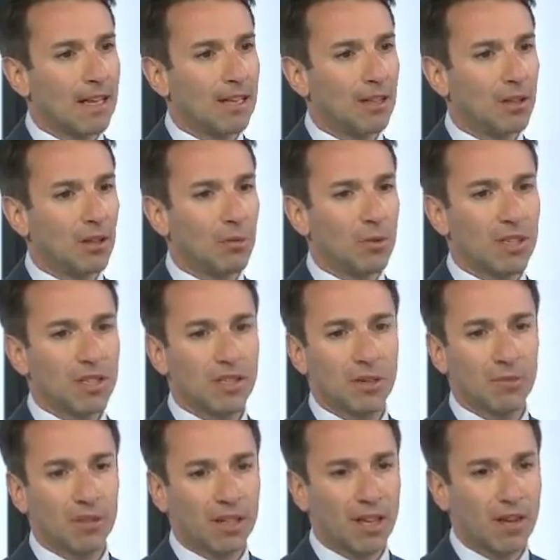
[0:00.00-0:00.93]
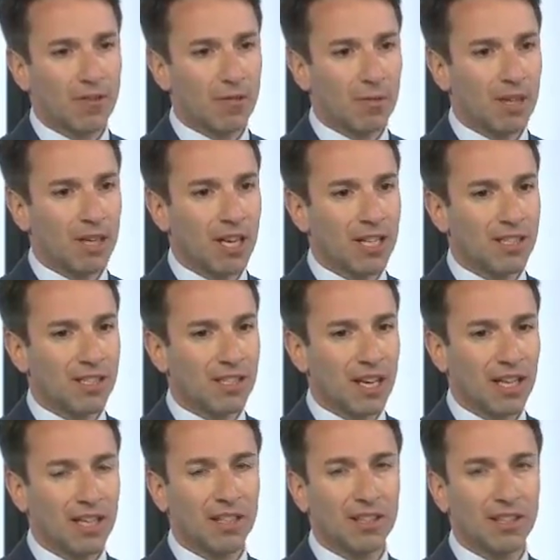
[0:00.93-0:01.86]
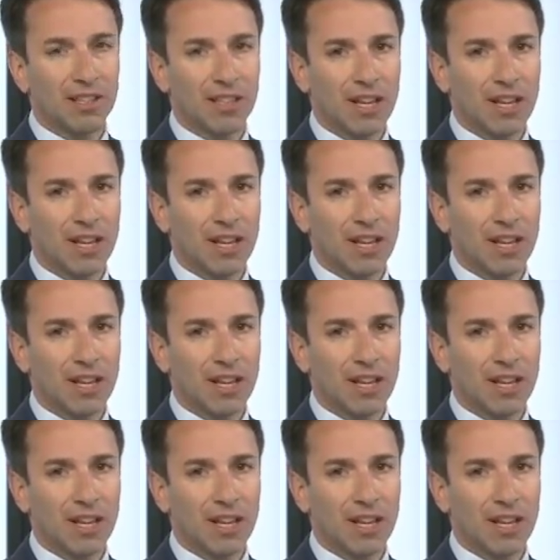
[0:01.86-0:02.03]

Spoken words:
in their wisdom, the government has tightened the